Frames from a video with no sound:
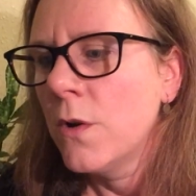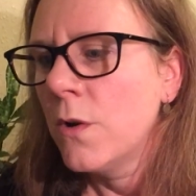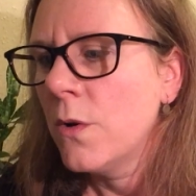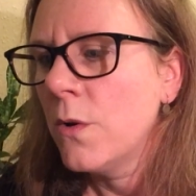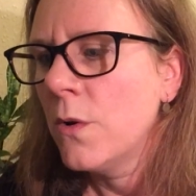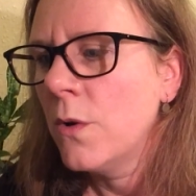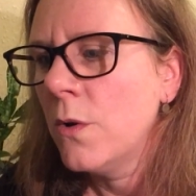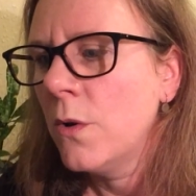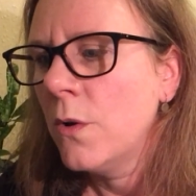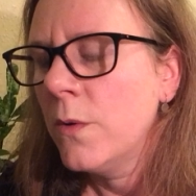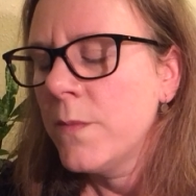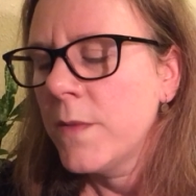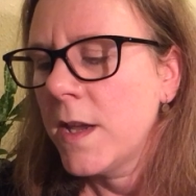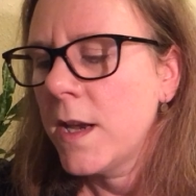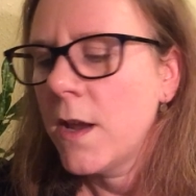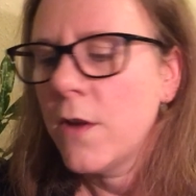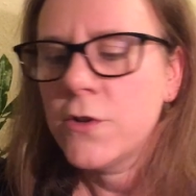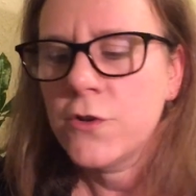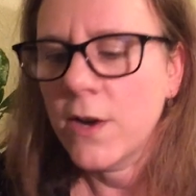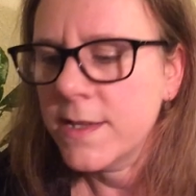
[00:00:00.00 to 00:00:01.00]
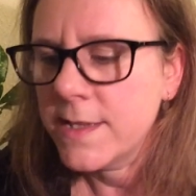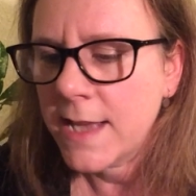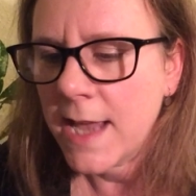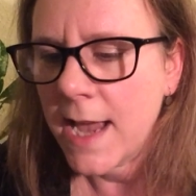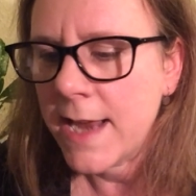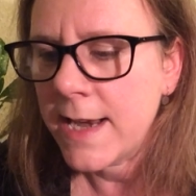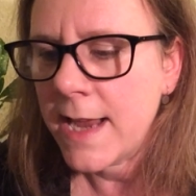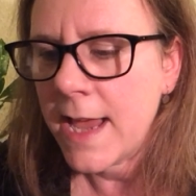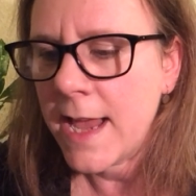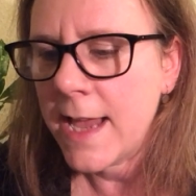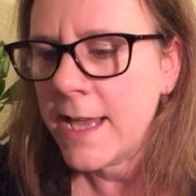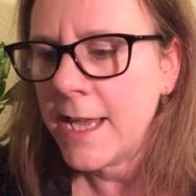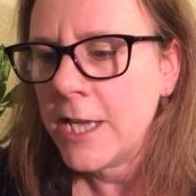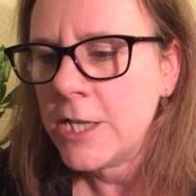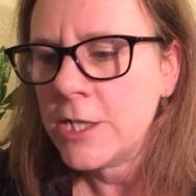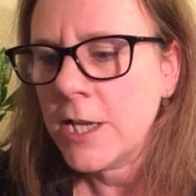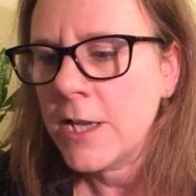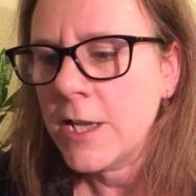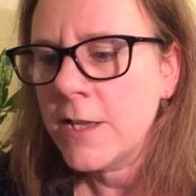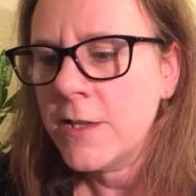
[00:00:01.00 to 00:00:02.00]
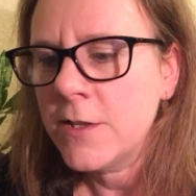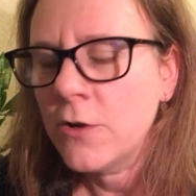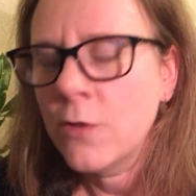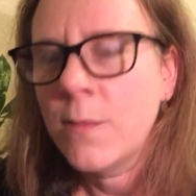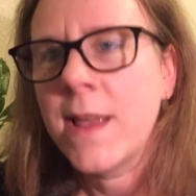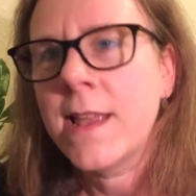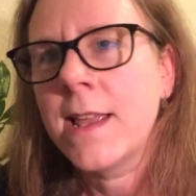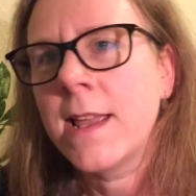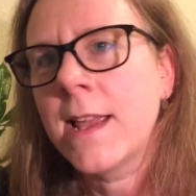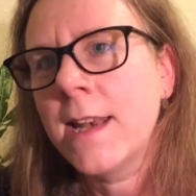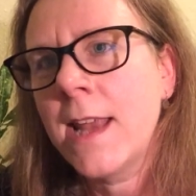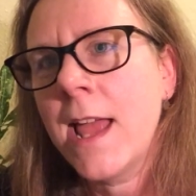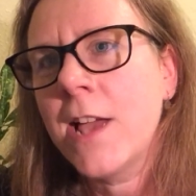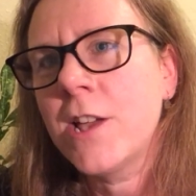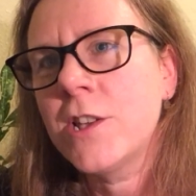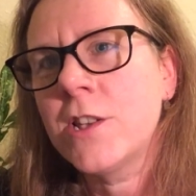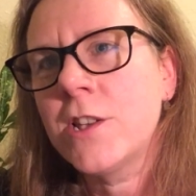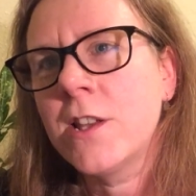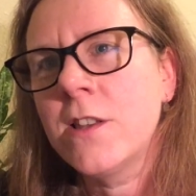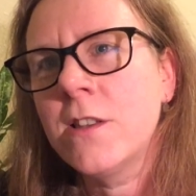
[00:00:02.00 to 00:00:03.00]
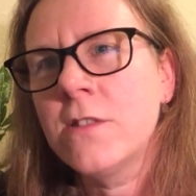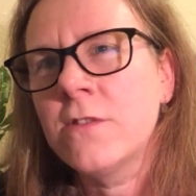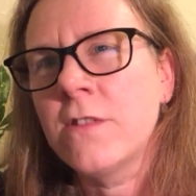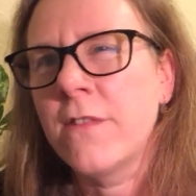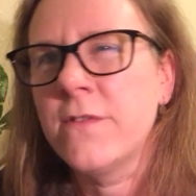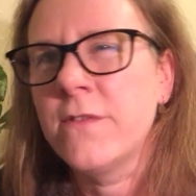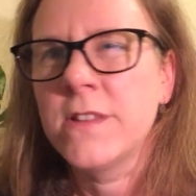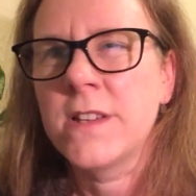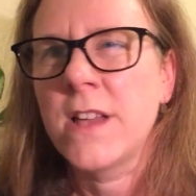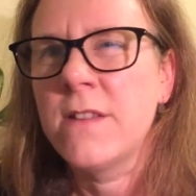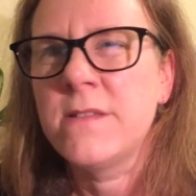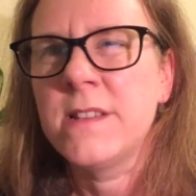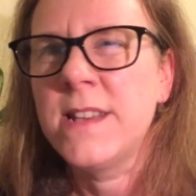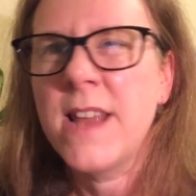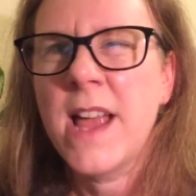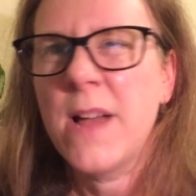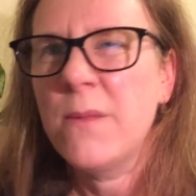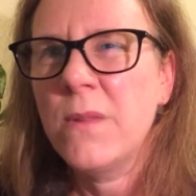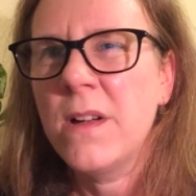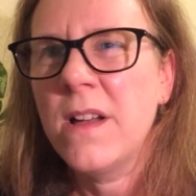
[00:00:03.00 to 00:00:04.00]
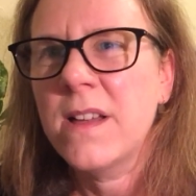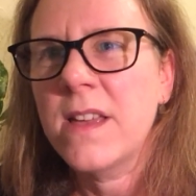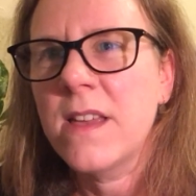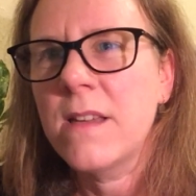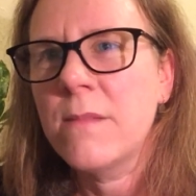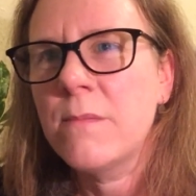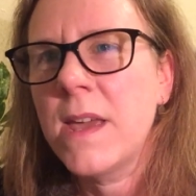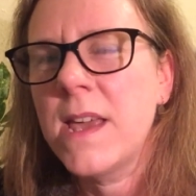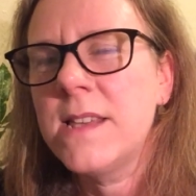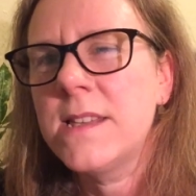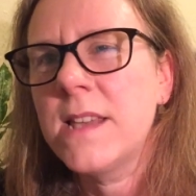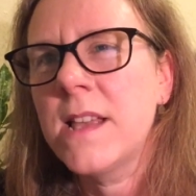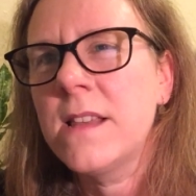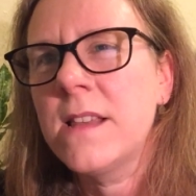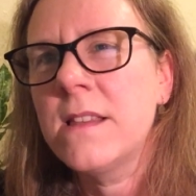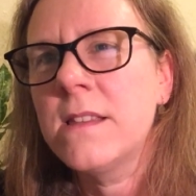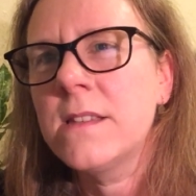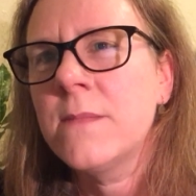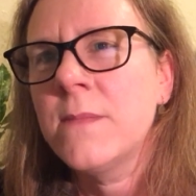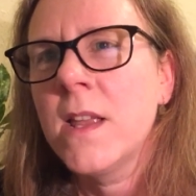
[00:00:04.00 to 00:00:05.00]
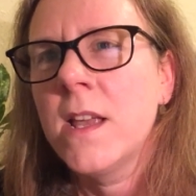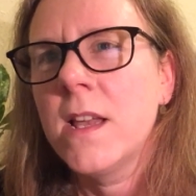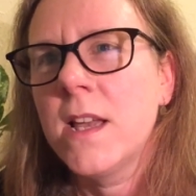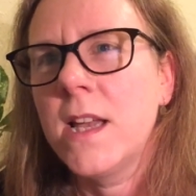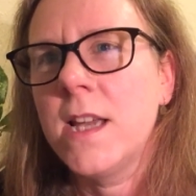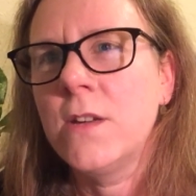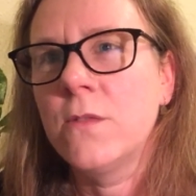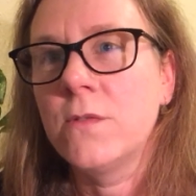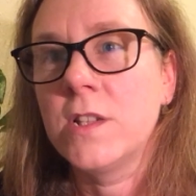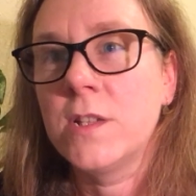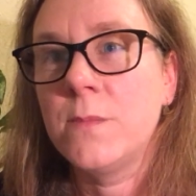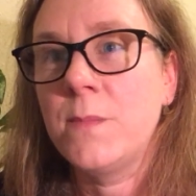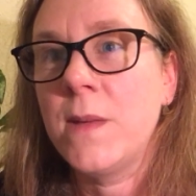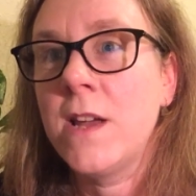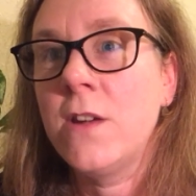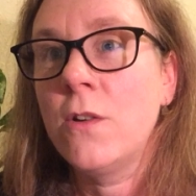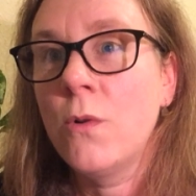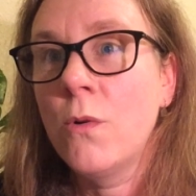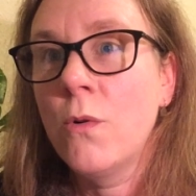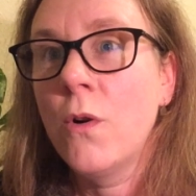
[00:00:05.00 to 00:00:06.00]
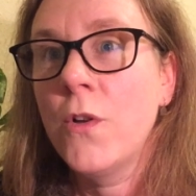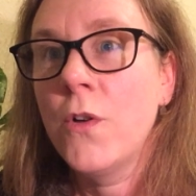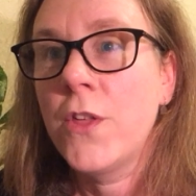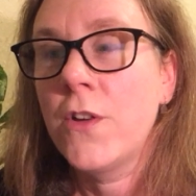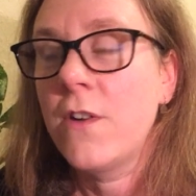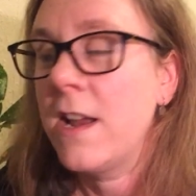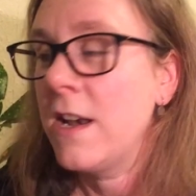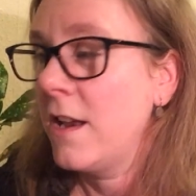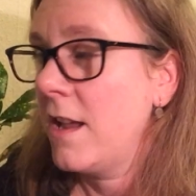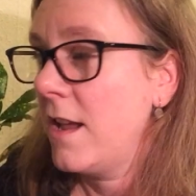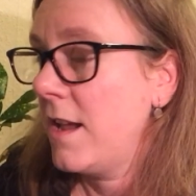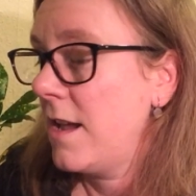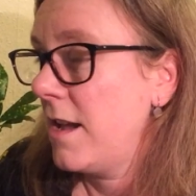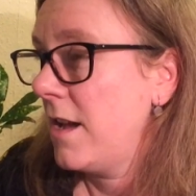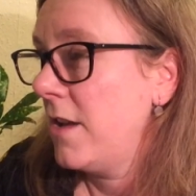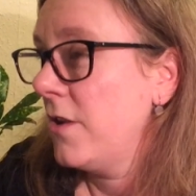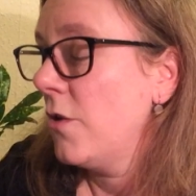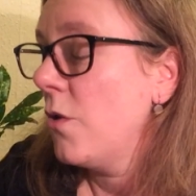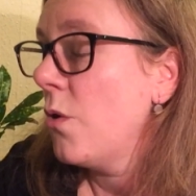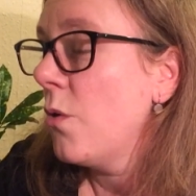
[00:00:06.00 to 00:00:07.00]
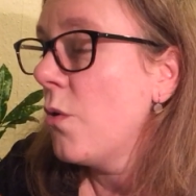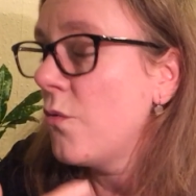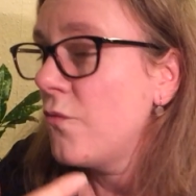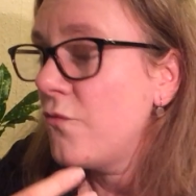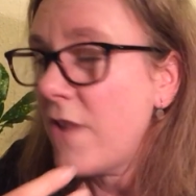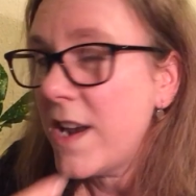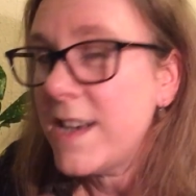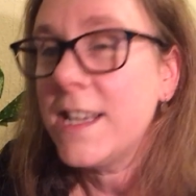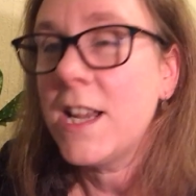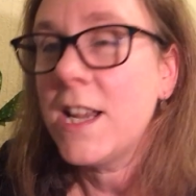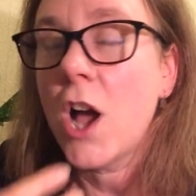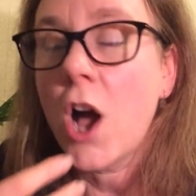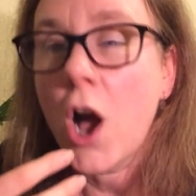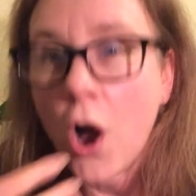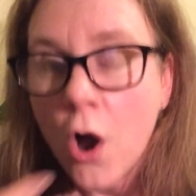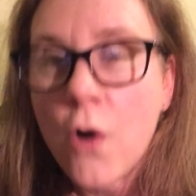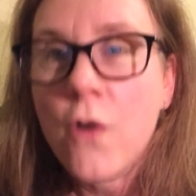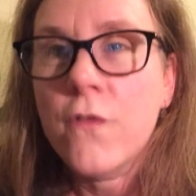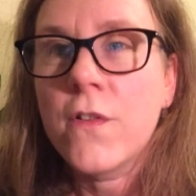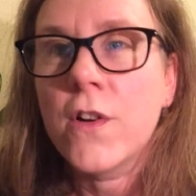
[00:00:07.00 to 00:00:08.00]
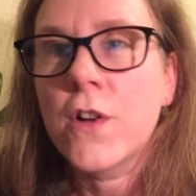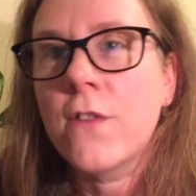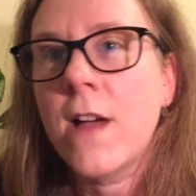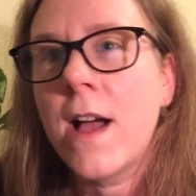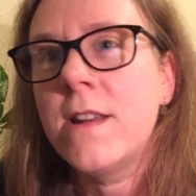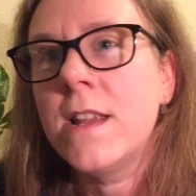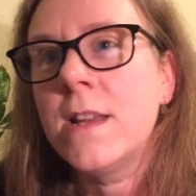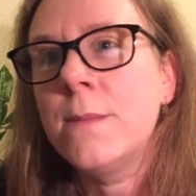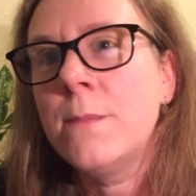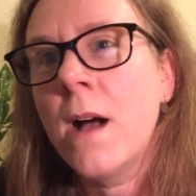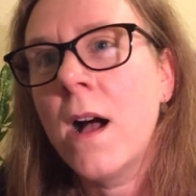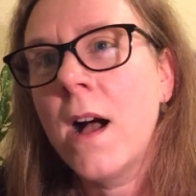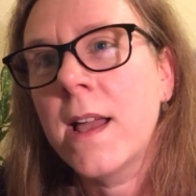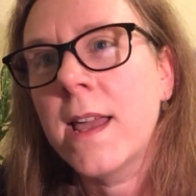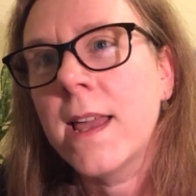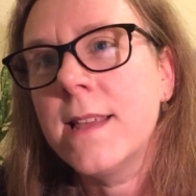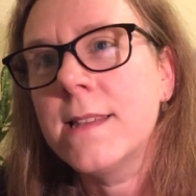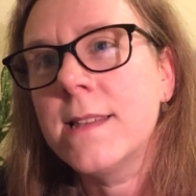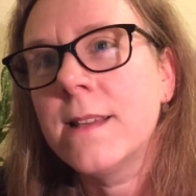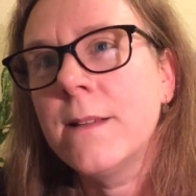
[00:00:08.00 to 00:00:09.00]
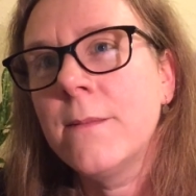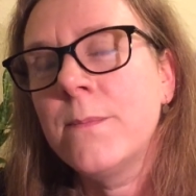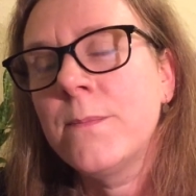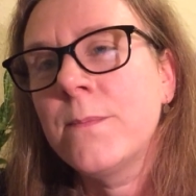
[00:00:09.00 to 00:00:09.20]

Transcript: or, you know, trying to get an agent or making connections or having to go to networking meetings in order to be an author in an already overcrowded market.